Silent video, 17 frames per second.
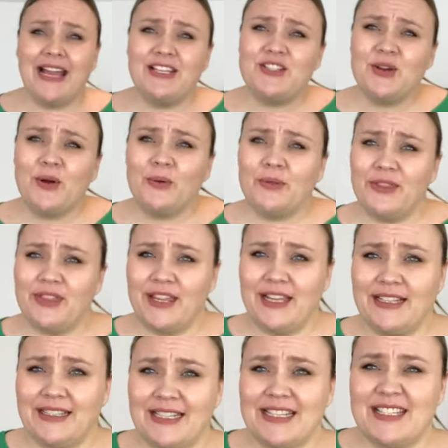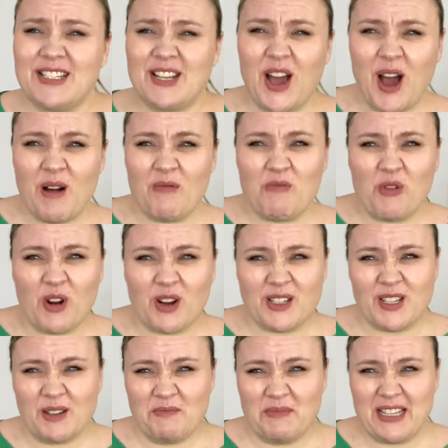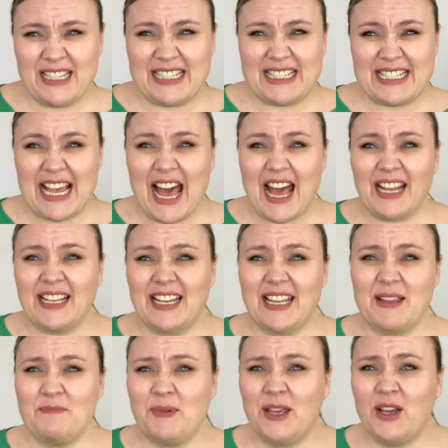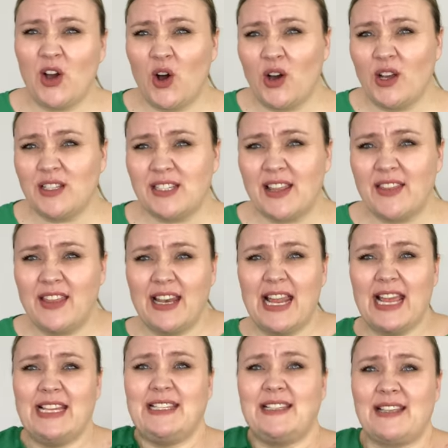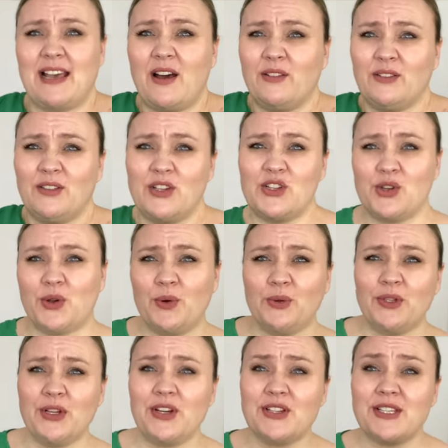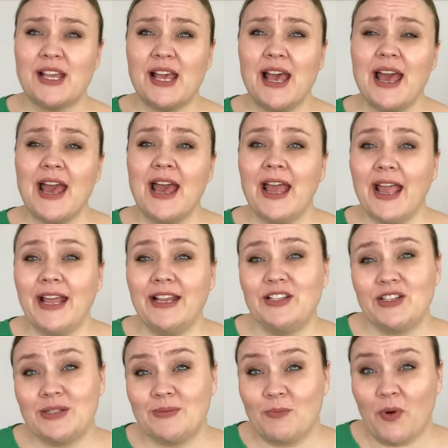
don't think this top works on me, sadly, because the lace is out in the shoulders. It just